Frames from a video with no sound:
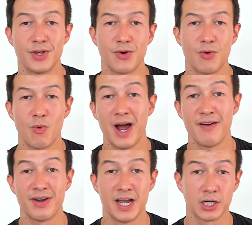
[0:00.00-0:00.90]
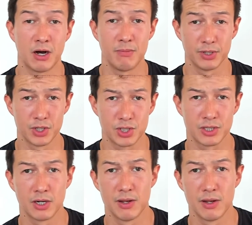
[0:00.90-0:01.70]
Why haven't I accomplished